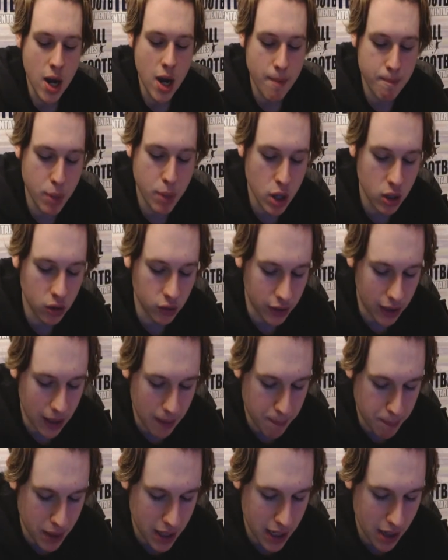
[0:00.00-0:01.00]
Burnley
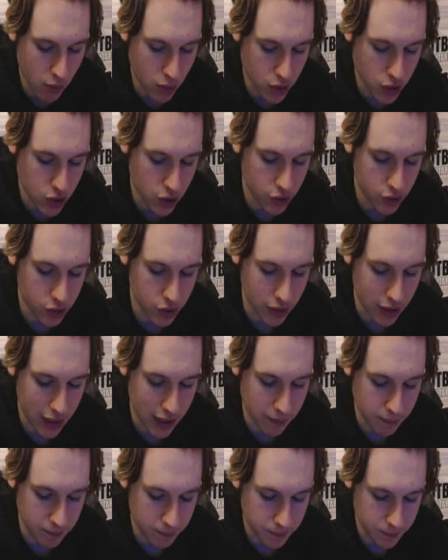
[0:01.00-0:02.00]
appearance today
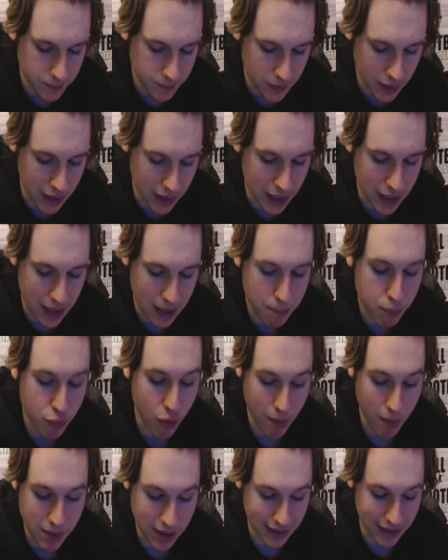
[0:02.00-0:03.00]
in the
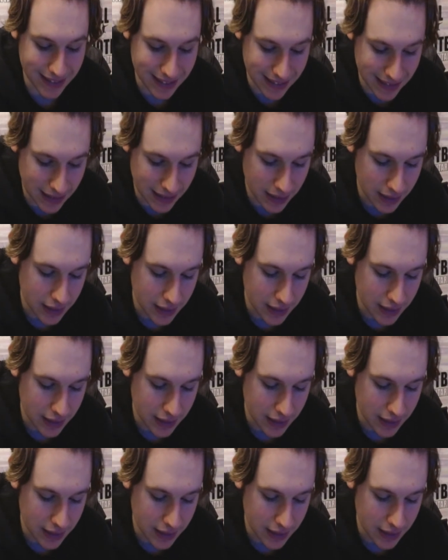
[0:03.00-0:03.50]
Premier League.